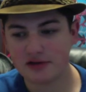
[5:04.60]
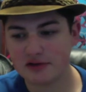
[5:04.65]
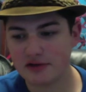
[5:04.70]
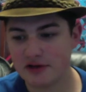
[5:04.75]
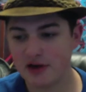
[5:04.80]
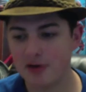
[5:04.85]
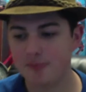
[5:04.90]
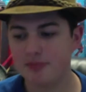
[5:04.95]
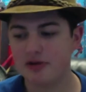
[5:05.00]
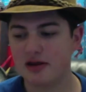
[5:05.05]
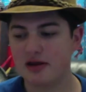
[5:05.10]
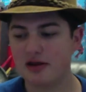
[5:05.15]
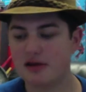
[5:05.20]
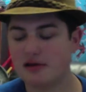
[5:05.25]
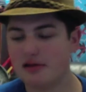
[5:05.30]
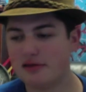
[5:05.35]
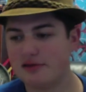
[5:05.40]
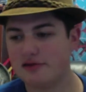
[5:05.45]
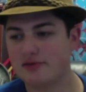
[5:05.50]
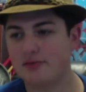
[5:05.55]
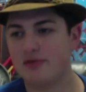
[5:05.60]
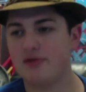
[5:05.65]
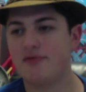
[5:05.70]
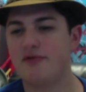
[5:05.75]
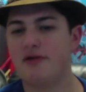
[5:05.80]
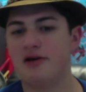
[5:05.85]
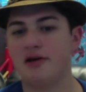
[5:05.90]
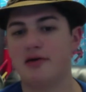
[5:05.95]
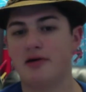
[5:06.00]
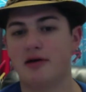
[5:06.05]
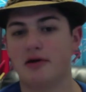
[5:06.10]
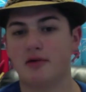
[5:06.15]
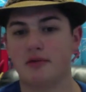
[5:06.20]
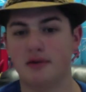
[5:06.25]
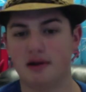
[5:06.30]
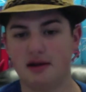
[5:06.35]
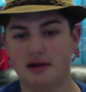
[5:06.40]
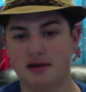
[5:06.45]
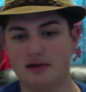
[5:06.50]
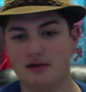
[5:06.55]
I hope to get at least one video out a
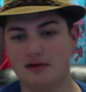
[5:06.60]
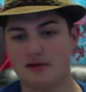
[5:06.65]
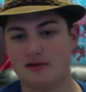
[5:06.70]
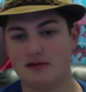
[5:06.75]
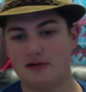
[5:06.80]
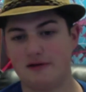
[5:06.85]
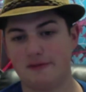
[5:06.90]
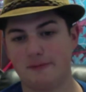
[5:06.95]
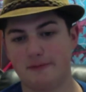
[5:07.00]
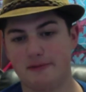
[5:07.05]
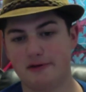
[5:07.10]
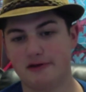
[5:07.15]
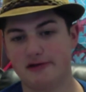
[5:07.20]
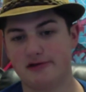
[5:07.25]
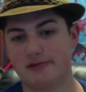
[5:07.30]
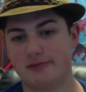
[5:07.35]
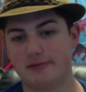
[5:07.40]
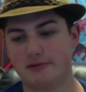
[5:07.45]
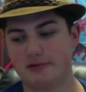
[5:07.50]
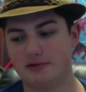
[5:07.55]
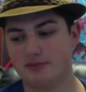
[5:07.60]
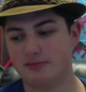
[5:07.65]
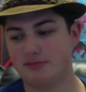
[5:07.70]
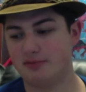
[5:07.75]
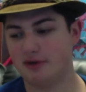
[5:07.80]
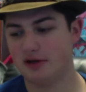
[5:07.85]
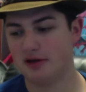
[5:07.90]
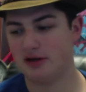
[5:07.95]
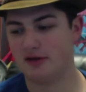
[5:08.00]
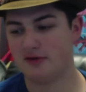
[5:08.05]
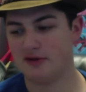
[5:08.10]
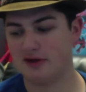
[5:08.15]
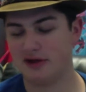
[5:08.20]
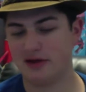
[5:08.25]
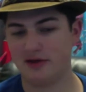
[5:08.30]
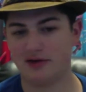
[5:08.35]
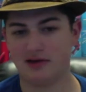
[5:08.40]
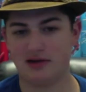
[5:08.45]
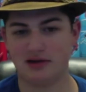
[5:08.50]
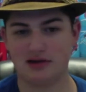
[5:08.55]
week, if possible. But if I
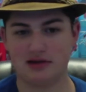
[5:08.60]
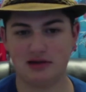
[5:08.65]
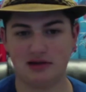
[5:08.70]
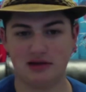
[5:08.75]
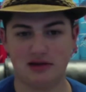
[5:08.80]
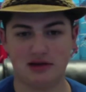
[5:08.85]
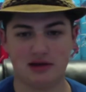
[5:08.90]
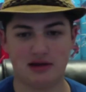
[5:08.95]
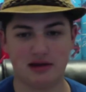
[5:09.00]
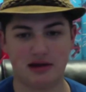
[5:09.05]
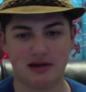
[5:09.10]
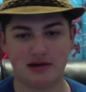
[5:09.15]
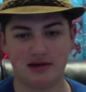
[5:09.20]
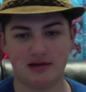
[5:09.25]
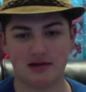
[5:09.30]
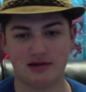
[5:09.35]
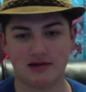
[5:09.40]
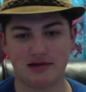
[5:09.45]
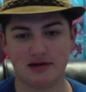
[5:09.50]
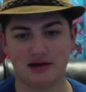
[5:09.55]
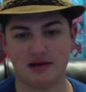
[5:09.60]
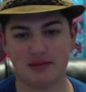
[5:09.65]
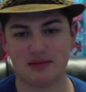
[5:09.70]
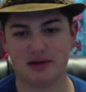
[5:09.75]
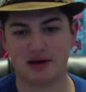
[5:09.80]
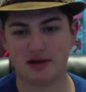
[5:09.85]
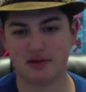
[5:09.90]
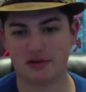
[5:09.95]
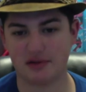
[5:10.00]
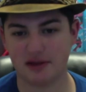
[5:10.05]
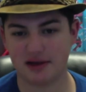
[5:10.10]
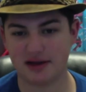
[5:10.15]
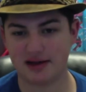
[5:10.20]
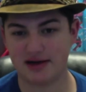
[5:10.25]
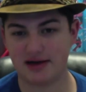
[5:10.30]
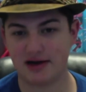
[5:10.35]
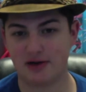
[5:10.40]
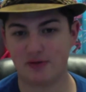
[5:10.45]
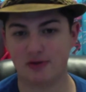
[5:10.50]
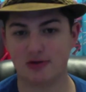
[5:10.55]
can get the editing time down to like an
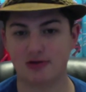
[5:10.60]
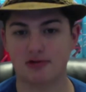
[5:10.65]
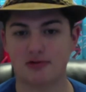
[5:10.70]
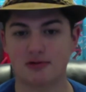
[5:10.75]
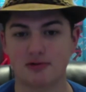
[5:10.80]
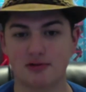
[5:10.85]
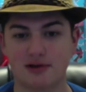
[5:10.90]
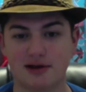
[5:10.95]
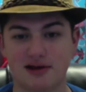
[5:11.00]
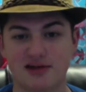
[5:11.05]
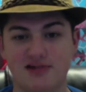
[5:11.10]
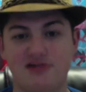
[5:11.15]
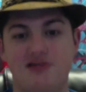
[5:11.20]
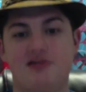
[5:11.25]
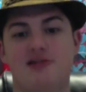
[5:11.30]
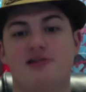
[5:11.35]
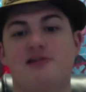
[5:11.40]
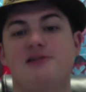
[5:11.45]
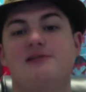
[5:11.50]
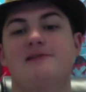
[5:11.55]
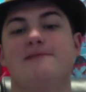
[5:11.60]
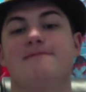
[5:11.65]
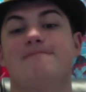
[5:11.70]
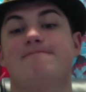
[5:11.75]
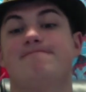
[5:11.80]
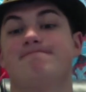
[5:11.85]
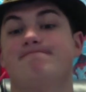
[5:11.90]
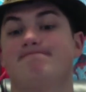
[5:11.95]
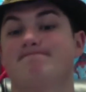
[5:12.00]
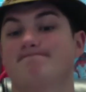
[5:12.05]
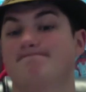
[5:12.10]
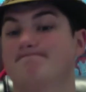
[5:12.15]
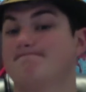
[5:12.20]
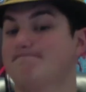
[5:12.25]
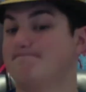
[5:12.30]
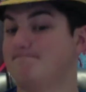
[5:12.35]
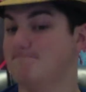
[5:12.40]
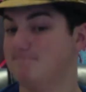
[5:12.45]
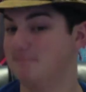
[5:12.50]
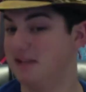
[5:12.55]
hour or less,
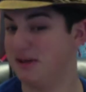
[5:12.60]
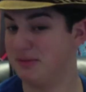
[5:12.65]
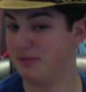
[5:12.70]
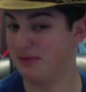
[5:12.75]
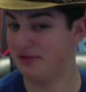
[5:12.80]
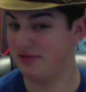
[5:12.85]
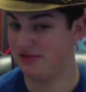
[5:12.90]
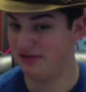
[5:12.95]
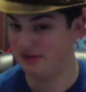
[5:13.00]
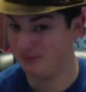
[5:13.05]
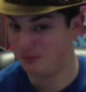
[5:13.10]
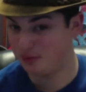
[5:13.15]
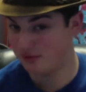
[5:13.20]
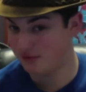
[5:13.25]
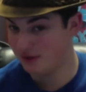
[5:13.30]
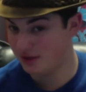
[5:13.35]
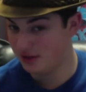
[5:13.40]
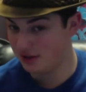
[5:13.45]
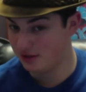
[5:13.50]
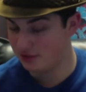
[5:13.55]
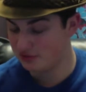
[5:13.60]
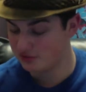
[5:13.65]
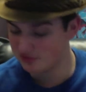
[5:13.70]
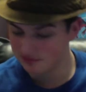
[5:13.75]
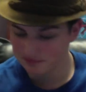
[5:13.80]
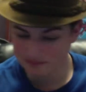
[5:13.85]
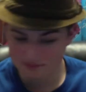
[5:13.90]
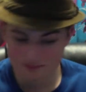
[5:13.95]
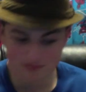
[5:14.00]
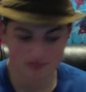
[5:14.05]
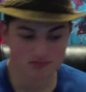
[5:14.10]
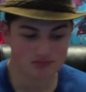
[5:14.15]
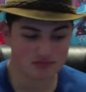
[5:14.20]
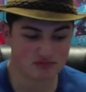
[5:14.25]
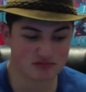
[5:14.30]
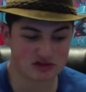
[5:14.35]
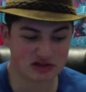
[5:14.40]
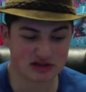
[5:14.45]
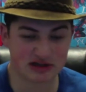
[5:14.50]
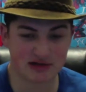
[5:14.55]
then we'll see more videos.
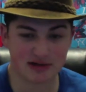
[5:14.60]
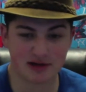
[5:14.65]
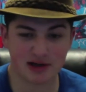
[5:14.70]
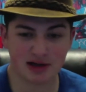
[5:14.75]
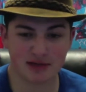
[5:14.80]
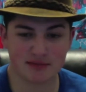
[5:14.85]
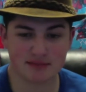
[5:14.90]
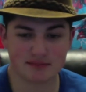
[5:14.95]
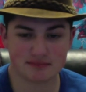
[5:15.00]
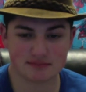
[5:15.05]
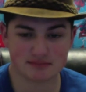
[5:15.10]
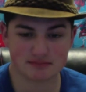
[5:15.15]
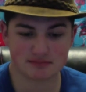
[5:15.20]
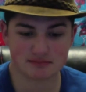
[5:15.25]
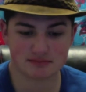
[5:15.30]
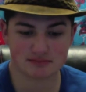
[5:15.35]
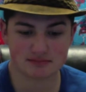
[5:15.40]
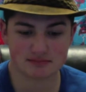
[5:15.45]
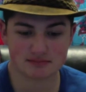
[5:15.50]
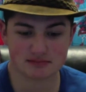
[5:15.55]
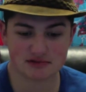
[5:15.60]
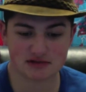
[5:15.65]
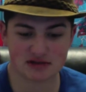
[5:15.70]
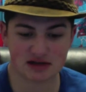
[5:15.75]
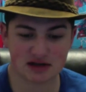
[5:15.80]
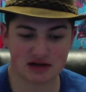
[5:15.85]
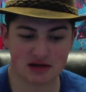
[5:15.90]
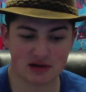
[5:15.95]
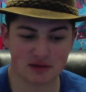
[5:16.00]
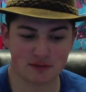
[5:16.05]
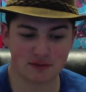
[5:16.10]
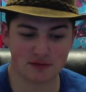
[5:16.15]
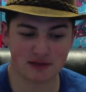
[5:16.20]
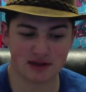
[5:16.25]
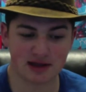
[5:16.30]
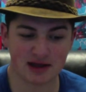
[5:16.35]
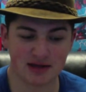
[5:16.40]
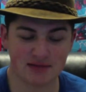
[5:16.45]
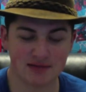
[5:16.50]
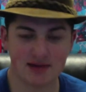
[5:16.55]
So there you go. Stay tuned for
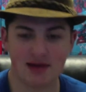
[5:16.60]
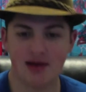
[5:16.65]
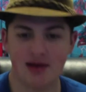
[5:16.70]
that.